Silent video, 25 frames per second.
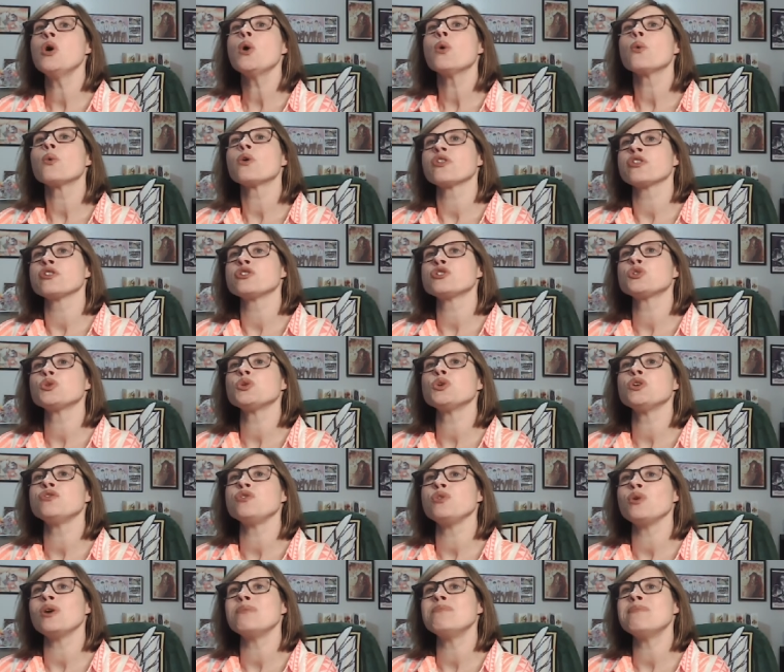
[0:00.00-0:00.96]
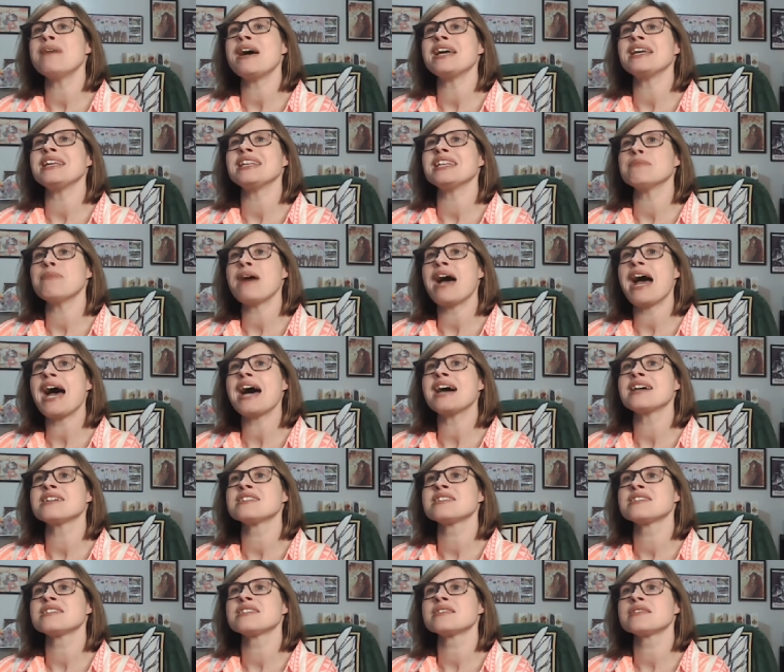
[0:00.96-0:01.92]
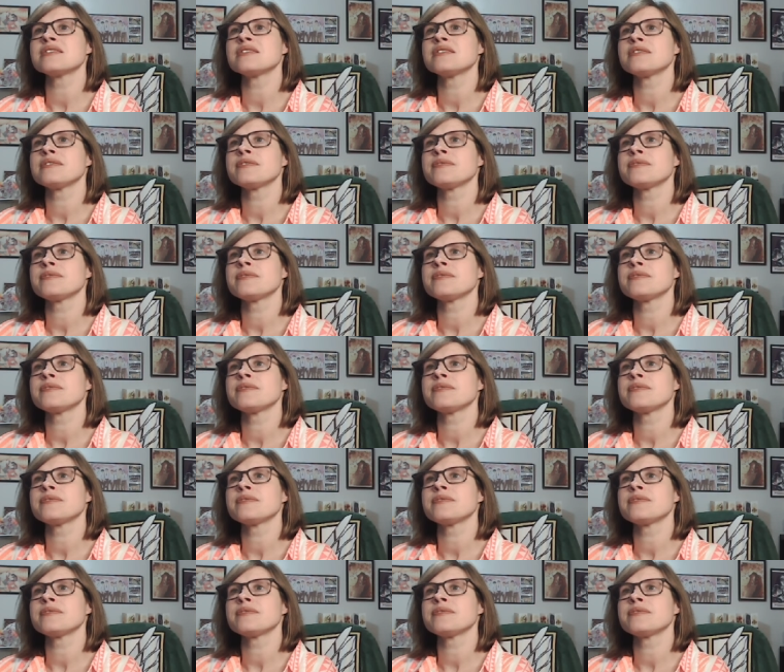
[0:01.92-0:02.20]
where the two of you had met in the past.